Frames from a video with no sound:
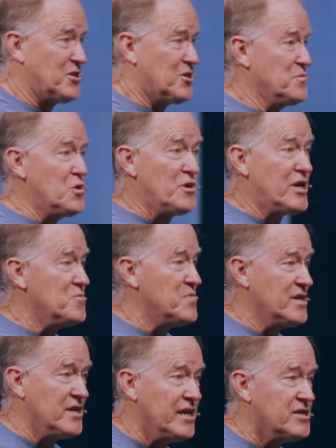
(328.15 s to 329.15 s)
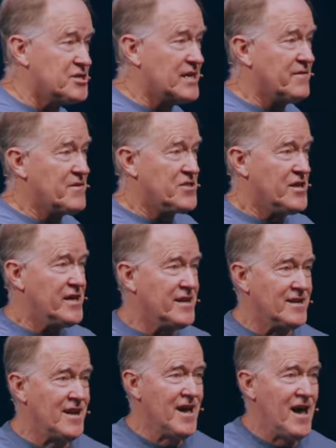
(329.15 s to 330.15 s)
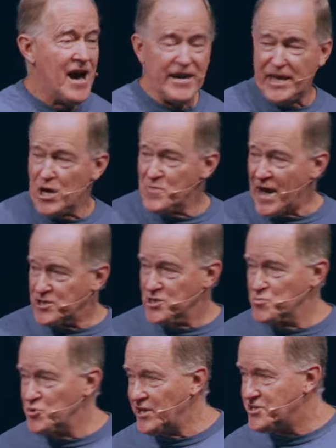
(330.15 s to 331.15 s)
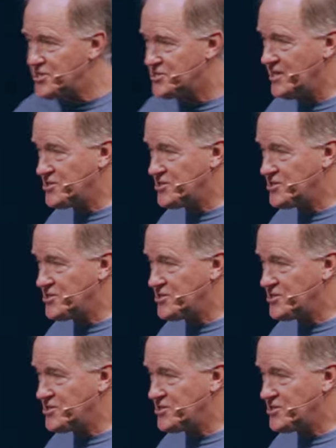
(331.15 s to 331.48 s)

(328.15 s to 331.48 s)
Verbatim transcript: Commuting would be easy and everything. And I came back to Marie and she said,